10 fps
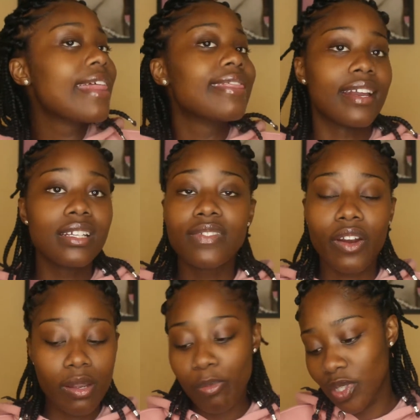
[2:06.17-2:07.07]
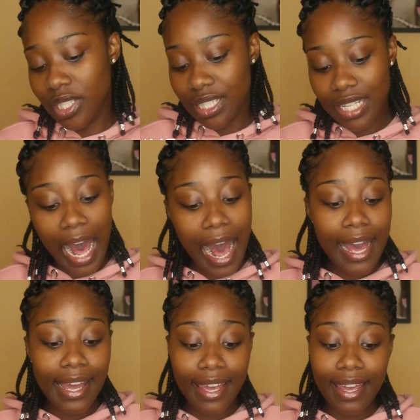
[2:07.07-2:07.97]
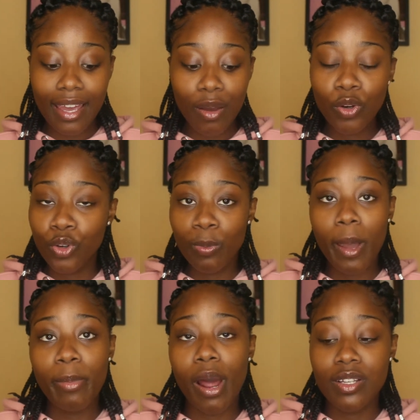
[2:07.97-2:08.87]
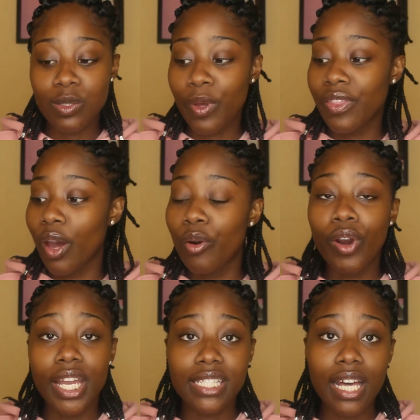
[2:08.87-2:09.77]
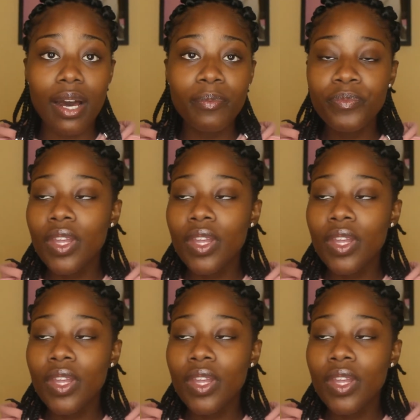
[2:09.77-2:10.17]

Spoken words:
That is very important. I groom my brows with a razor.